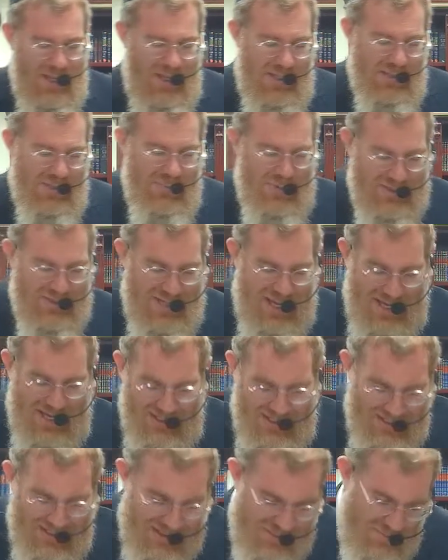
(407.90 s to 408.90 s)
The
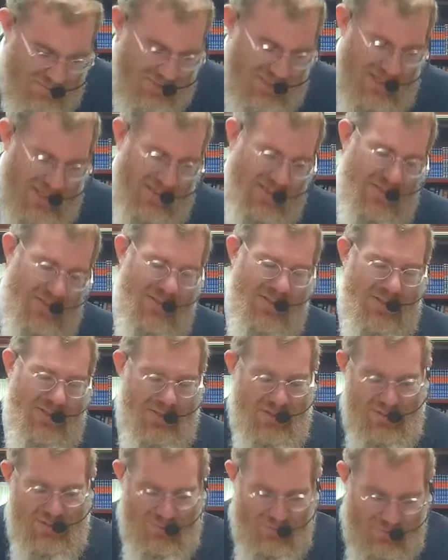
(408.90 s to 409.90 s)
Radak
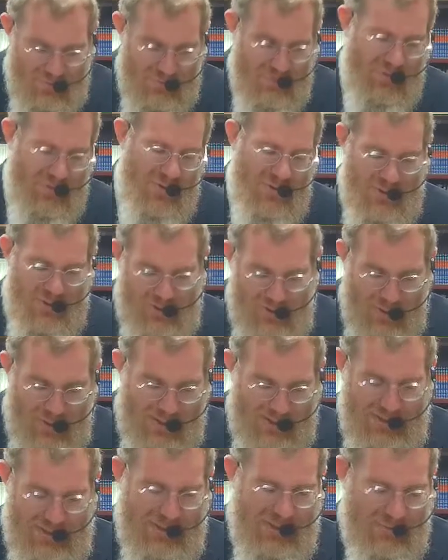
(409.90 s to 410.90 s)
explains the word
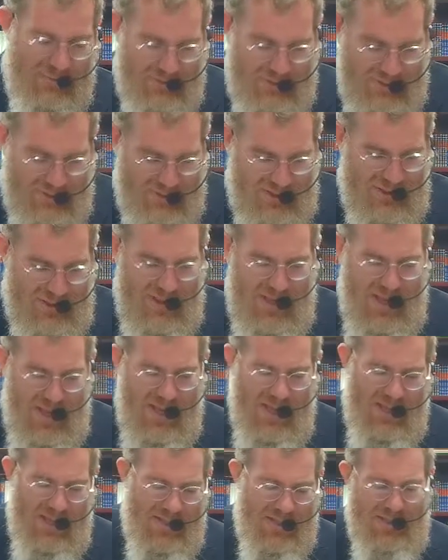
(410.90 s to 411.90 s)
quite literally,
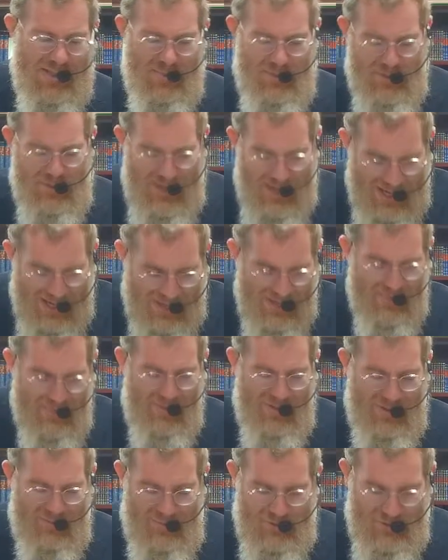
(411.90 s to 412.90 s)
that there were
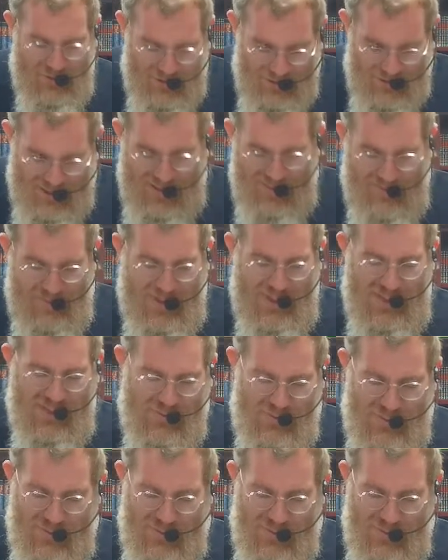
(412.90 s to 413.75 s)
harbe mishtem esri